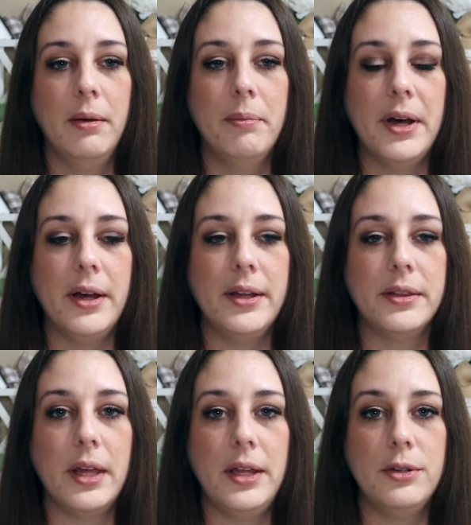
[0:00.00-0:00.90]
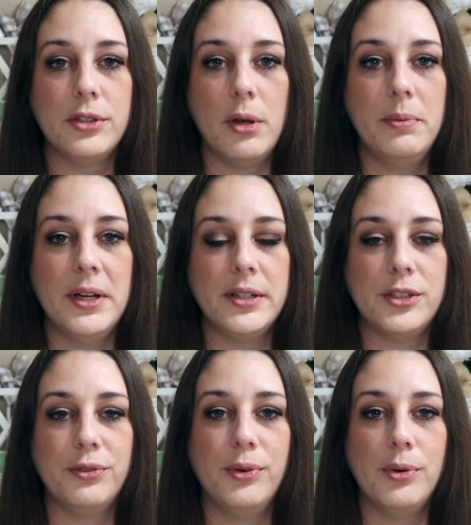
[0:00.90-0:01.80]
But thank you so
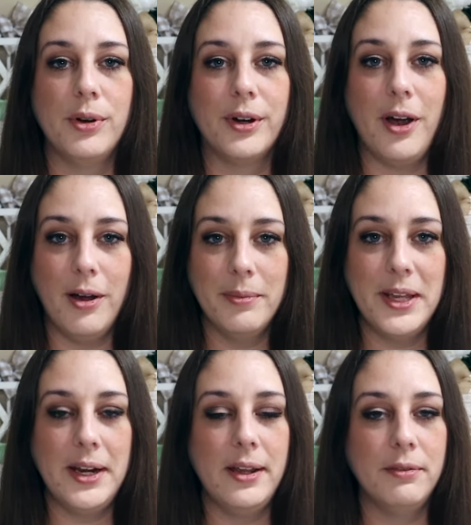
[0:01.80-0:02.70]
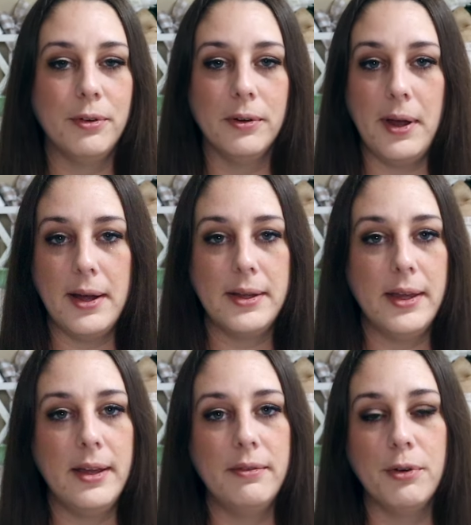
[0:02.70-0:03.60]
much for commenting, for
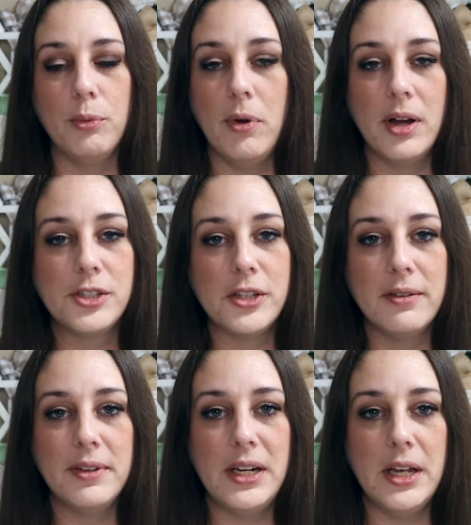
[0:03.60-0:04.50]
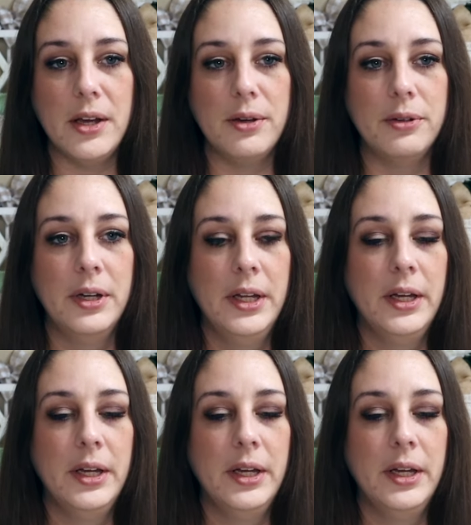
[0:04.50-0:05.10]
liking, for watching the video.